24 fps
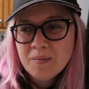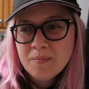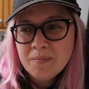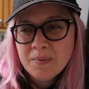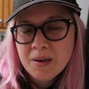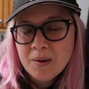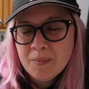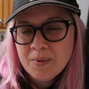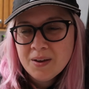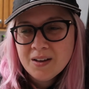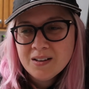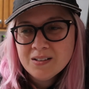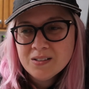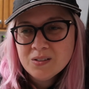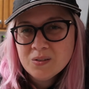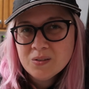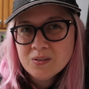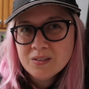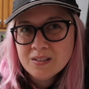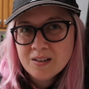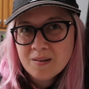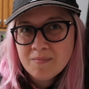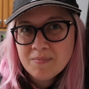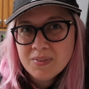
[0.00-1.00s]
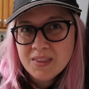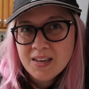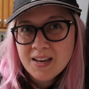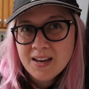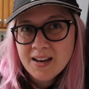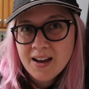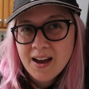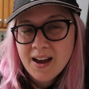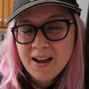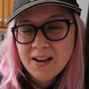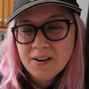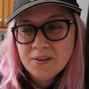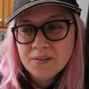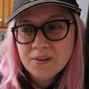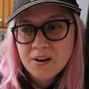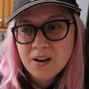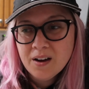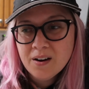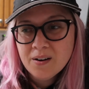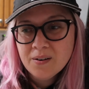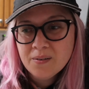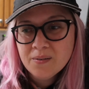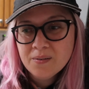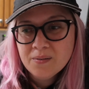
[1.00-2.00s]
Maybe I'll do something, I don't
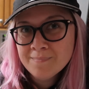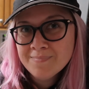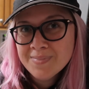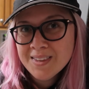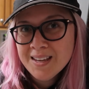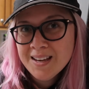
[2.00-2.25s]
know.